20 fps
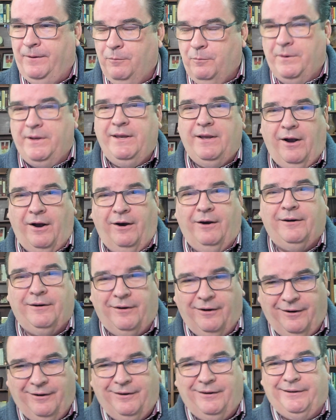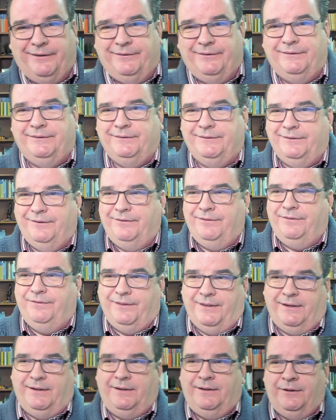We are on
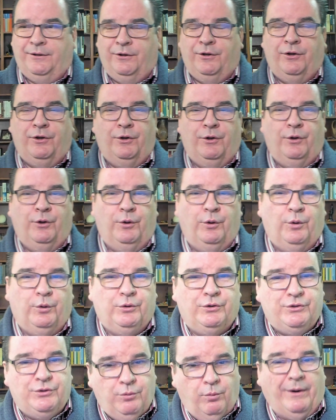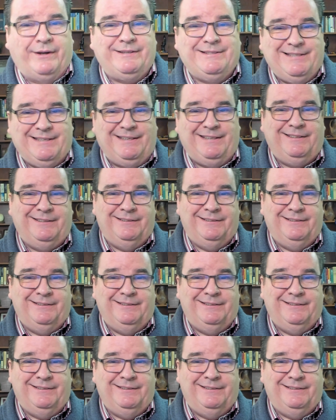Thing 20.